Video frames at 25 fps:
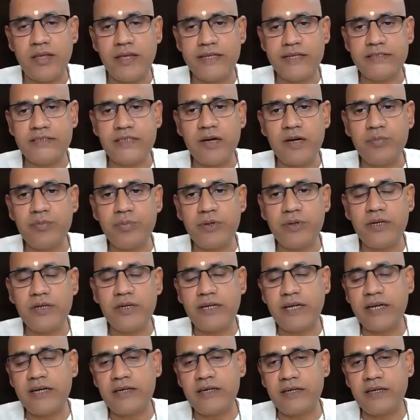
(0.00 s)
Example
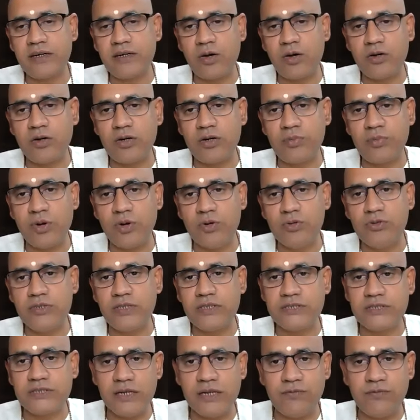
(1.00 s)
can talk about
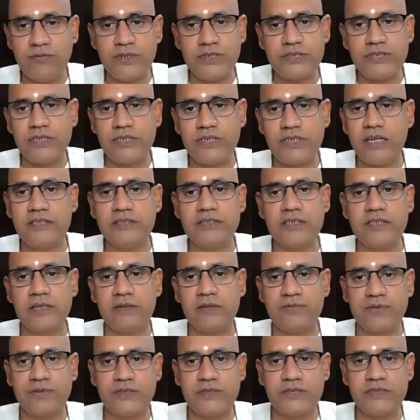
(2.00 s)
the selfish and
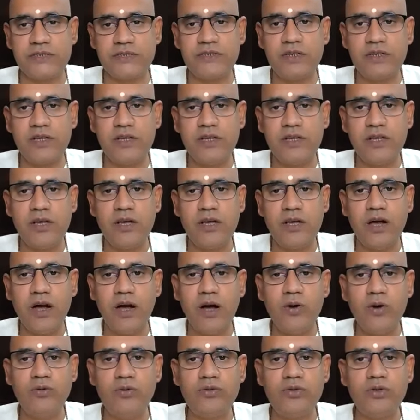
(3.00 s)
unselfish.
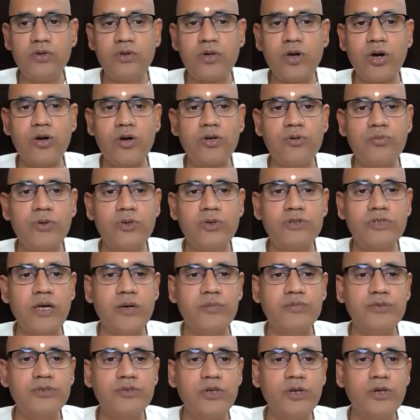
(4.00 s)
How to talk about the
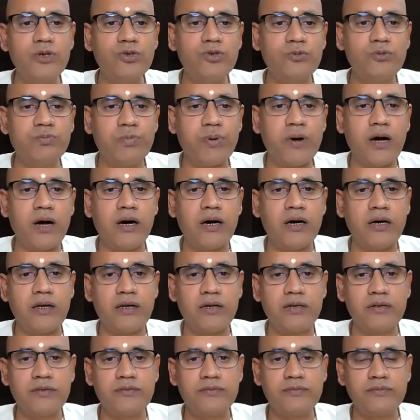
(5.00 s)
absolute
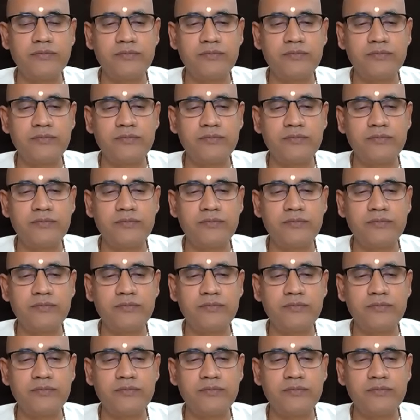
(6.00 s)
power?